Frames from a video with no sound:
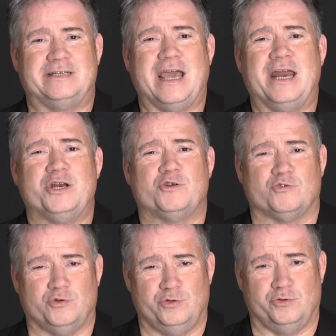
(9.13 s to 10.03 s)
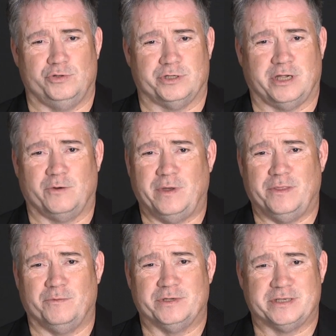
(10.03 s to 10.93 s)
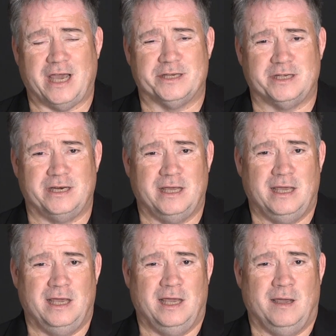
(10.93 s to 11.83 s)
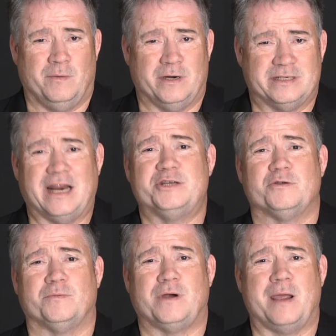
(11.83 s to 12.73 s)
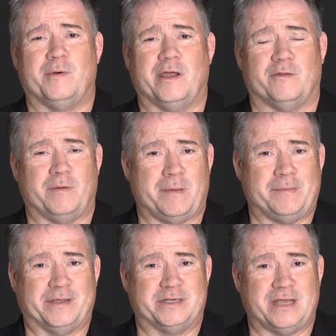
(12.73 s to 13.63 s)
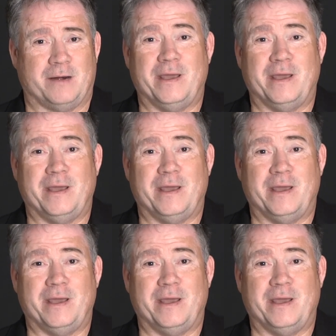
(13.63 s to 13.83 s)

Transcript: Ted Cruz could win the Wisconsin presidential primary on the Republican side.